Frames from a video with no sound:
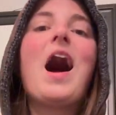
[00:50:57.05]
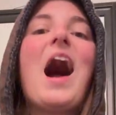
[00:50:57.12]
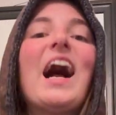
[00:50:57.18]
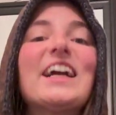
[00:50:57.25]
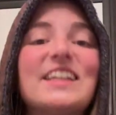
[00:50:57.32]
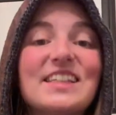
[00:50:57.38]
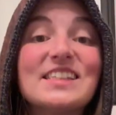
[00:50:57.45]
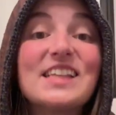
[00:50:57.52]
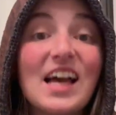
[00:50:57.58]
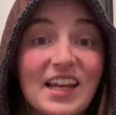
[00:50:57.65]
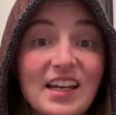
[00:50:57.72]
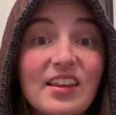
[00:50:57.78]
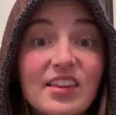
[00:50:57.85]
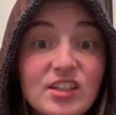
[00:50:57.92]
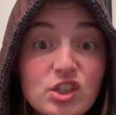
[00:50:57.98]
I
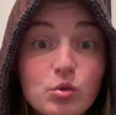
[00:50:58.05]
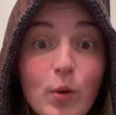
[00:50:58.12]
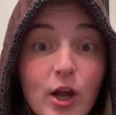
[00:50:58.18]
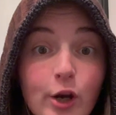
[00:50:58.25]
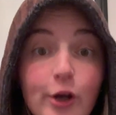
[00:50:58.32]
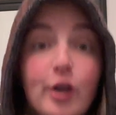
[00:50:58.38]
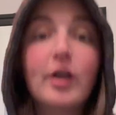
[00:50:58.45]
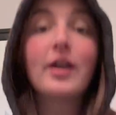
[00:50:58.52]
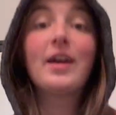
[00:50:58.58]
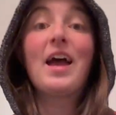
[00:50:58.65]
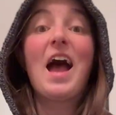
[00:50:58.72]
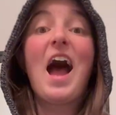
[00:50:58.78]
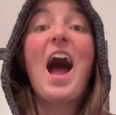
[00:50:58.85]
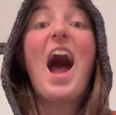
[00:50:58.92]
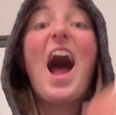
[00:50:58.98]
designed this sweater.
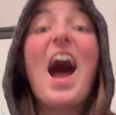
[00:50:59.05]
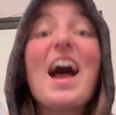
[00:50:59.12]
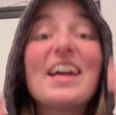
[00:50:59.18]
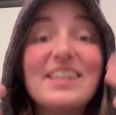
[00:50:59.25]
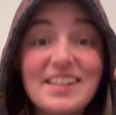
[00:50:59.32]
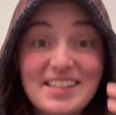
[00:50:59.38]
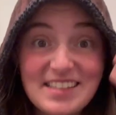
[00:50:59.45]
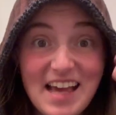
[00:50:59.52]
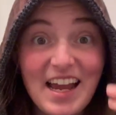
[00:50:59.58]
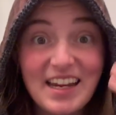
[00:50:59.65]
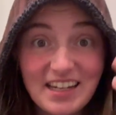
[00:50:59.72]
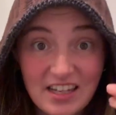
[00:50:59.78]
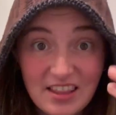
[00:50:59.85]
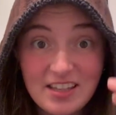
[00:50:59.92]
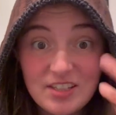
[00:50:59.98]
I designed
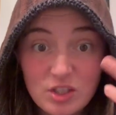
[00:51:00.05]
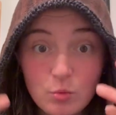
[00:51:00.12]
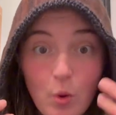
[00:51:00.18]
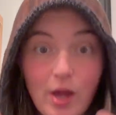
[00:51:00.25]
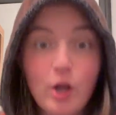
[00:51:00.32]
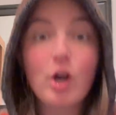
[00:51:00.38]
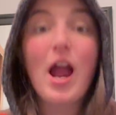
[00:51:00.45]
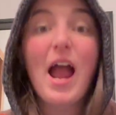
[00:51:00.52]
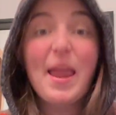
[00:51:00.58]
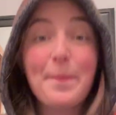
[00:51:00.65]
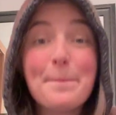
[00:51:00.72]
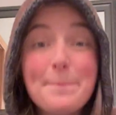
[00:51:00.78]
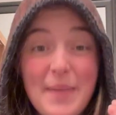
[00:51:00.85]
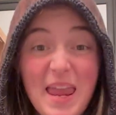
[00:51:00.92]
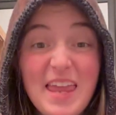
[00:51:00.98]
this sweater. I
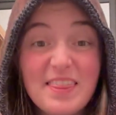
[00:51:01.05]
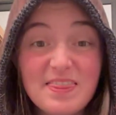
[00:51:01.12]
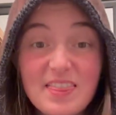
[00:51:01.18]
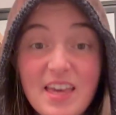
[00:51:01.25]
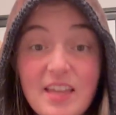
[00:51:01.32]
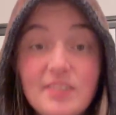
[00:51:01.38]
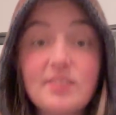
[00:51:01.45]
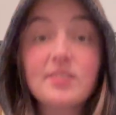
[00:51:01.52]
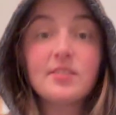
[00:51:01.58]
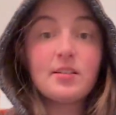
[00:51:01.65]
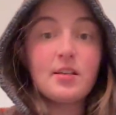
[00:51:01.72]
made this.